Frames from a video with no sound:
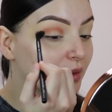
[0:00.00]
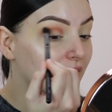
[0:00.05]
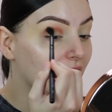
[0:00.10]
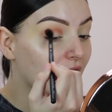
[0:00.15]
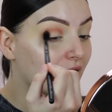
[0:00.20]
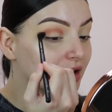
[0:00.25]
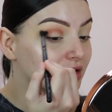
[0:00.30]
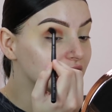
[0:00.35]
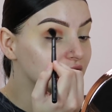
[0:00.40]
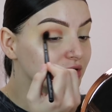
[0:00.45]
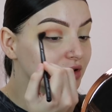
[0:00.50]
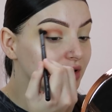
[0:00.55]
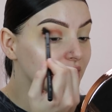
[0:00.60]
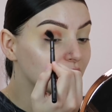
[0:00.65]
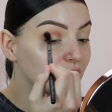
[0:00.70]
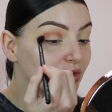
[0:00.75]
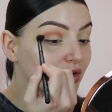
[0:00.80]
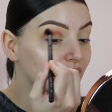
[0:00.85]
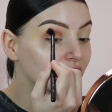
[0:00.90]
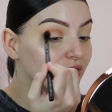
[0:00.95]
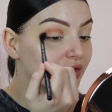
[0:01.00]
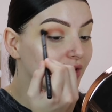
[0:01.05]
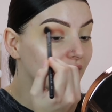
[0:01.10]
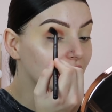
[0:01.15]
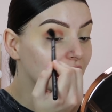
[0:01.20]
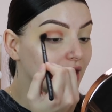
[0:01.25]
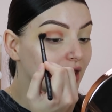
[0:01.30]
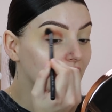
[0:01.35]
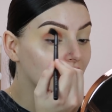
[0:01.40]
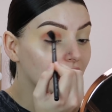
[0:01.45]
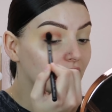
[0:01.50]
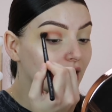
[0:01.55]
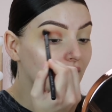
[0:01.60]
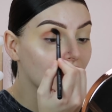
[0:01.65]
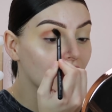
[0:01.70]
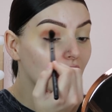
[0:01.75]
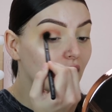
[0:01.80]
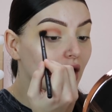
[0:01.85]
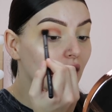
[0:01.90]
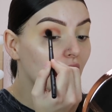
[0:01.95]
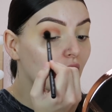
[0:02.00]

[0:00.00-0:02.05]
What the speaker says: We actually move in